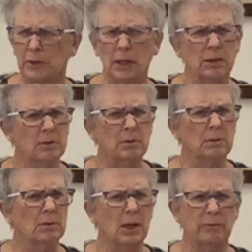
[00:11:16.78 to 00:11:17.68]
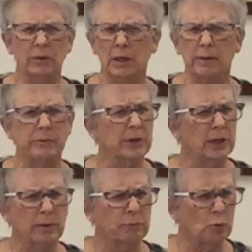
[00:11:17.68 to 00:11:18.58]
than to have lived an
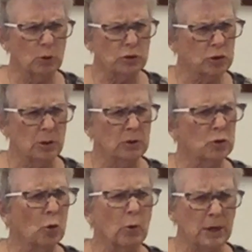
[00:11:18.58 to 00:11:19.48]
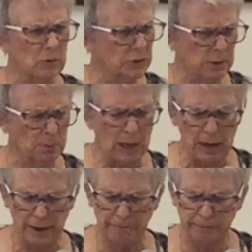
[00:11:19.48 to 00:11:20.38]
unfortunate, toilsome
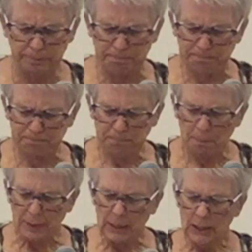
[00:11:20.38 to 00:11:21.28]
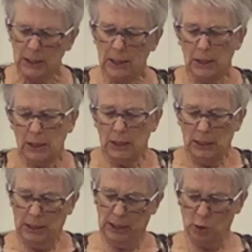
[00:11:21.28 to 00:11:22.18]
life.
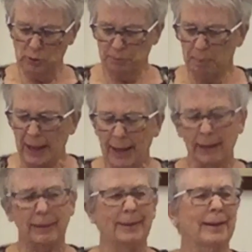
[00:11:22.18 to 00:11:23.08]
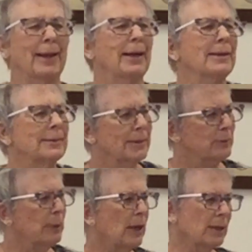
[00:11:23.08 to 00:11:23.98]
He goes back and he
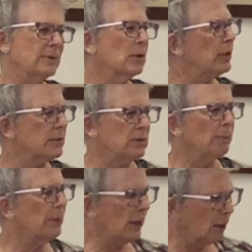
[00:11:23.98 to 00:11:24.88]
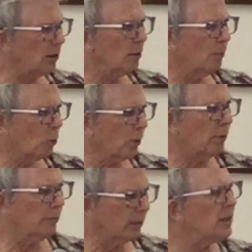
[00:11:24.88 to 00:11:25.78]
says, well, let's look at something a little
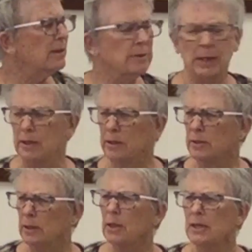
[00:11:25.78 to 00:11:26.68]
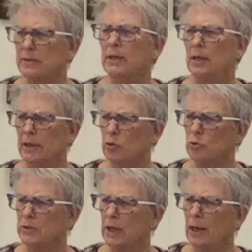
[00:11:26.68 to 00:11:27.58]
more easy to
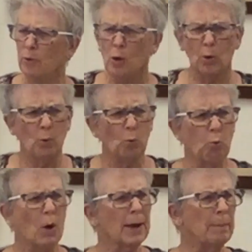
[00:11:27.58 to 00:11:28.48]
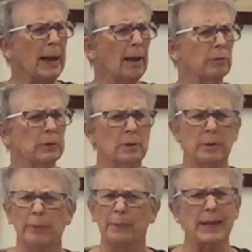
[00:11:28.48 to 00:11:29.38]
understand. What about
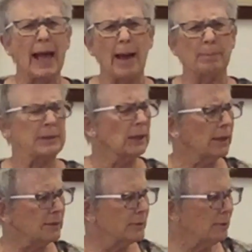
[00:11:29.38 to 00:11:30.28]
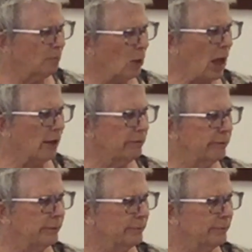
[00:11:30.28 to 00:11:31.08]
the appetites of life?